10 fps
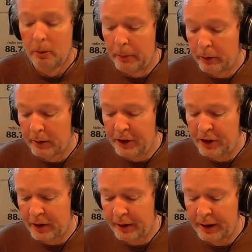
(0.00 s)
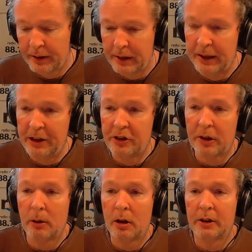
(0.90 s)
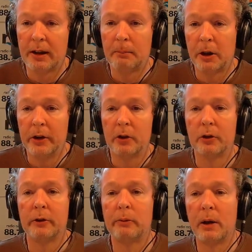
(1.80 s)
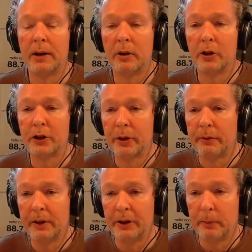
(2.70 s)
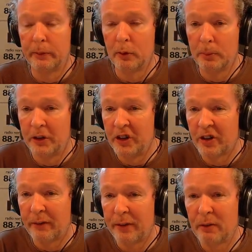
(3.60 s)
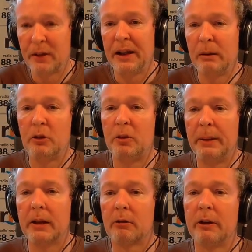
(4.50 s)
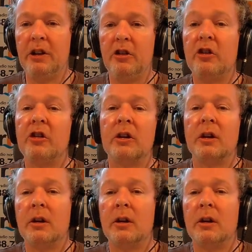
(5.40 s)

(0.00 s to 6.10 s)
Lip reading: But the reason I think that he's so hard done by not to have won an Oscar for this performance is I felt that he was a bit cringe